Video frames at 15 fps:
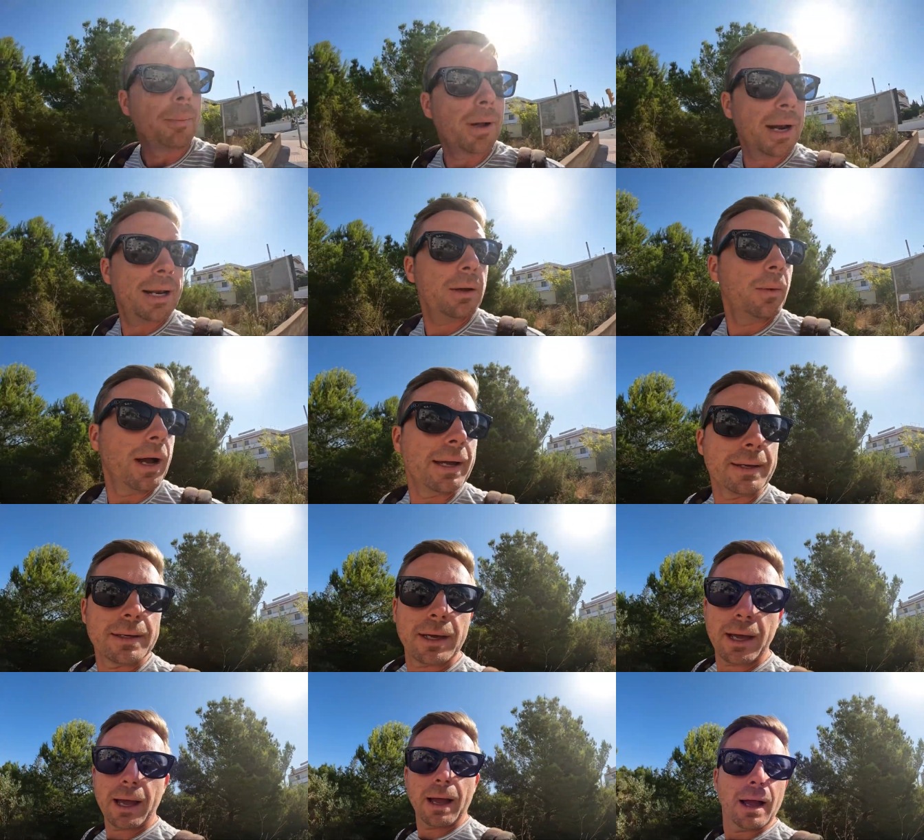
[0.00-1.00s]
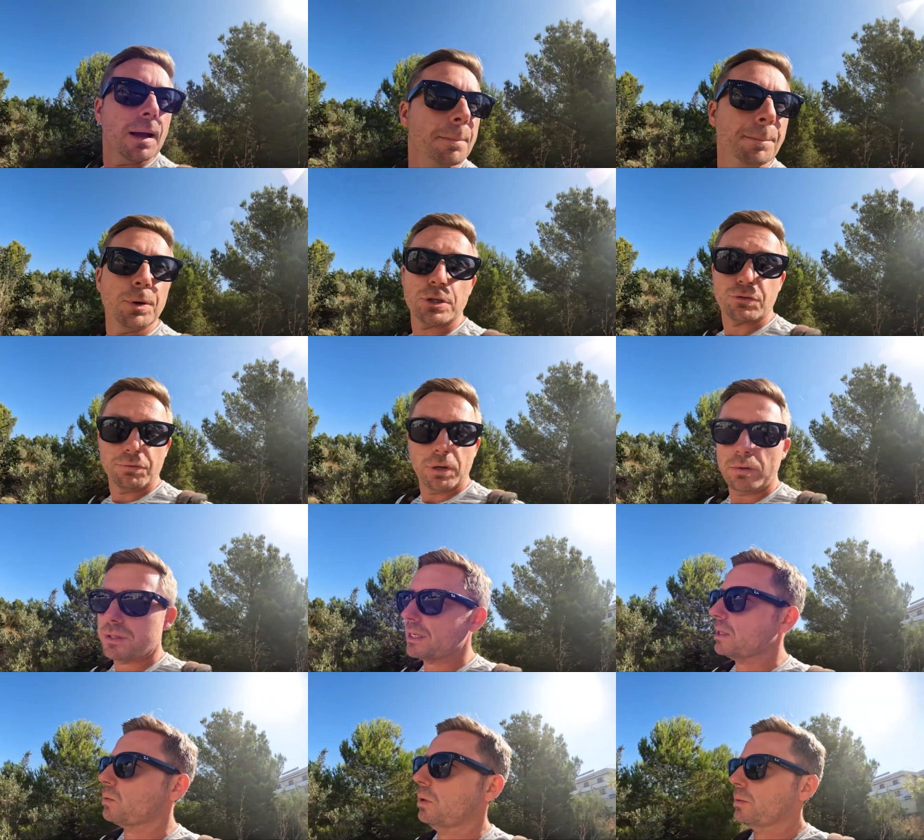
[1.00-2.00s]
But anyway, bus
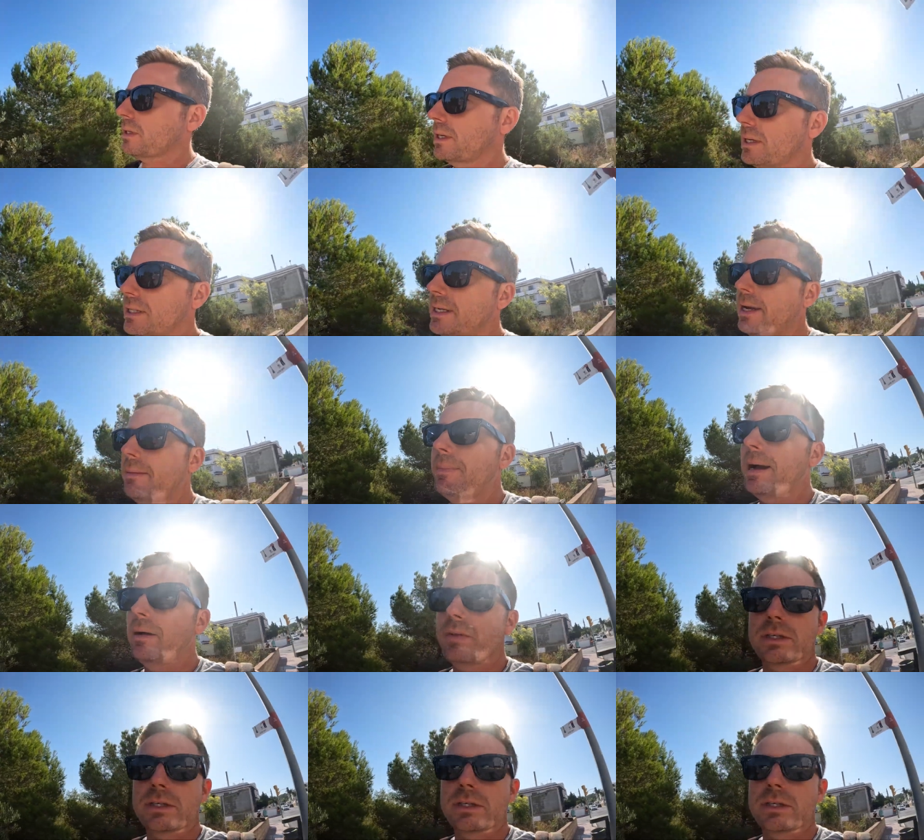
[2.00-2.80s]
routes, that's what I was going to say about.